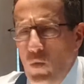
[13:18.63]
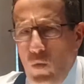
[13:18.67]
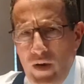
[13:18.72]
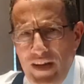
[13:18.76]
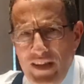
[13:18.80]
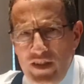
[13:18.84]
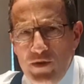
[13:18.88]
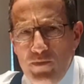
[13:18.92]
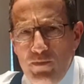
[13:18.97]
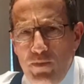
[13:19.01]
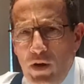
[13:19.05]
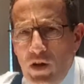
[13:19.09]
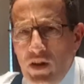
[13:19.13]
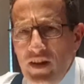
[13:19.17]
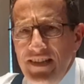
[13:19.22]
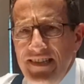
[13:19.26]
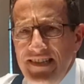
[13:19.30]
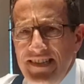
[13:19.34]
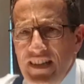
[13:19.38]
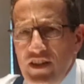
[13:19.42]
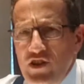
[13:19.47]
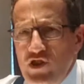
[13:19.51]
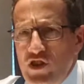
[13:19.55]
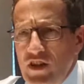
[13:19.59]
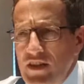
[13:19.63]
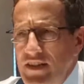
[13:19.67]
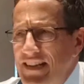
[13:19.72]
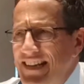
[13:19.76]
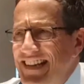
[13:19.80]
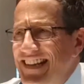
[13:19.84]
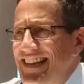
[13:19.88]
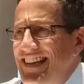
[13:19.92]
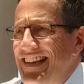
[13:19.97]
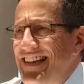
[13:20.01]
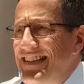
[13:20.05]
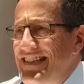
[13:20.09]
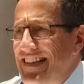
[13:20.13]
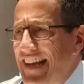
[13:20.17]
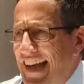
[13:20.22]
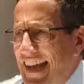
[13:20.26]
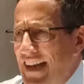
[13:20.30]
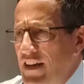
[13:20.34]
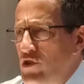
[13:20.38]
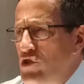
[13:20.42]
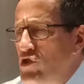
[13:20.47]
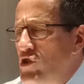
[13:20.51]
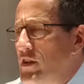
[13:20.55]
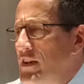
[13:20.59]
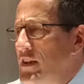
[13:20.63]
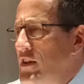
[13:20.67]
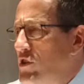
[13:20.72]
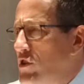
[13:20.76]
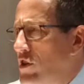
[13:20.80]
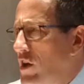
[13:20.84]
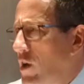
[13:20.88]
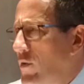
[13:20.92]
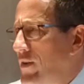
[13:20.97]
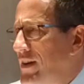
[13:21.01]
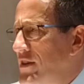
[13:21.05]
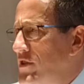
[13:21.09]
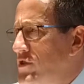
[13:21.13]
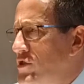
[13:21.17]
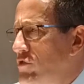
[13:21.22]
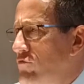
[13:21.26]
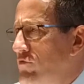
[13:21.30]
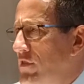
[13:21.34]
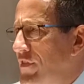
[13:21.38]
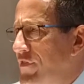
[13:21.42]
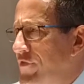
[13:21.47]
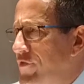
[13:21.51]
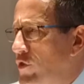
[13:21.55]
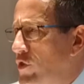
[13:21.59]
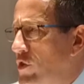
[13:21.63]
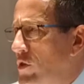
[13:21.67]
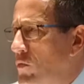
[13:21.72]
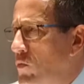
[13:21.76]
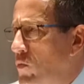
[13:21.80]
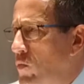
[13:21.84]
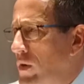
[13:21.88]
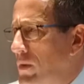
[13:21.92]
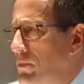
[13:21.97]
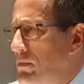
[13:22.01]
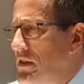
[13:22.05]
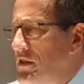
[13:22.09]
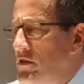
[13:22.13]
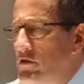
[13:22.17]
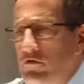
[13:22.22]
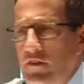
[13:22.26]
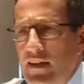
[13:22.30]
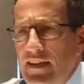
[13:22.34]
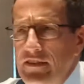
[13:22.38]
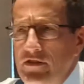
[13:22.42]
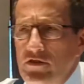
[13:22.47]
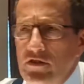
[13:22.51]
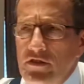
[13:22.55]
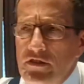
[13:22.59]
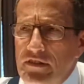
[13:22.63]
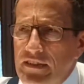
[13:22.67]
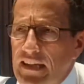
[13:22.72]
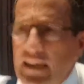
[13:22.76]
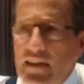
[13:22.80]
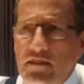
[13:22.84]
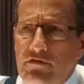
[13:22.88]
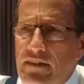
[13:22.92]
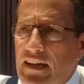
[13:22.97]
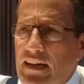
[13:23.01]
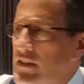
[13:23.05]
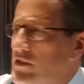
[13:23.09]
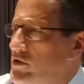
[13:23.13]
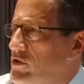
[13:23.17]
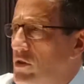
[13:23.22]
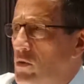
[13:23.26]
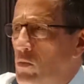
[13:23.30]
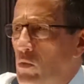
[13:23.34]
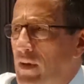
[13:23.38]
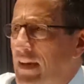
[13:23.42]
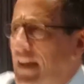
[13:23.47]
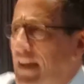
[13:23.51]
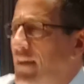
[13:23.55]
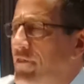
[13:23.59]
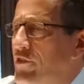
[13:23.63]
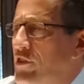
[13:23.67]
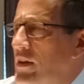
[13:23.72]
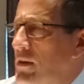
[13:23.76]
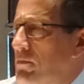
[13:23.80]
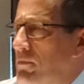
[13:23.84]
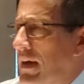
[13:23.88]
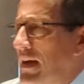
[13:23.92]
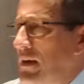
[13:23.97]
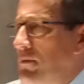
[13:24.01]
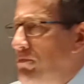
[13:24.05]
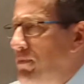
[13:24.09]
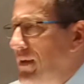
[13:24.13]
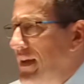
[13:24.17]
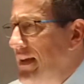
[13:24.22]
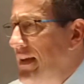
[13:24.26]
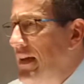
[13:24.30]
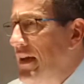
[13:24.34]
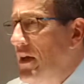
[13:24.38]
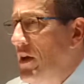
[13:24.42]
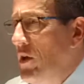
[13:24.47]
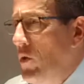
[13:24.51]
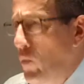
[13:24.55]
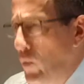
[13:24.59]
Which politician is actually going to reform women's rights or gay rights or whatever it might be?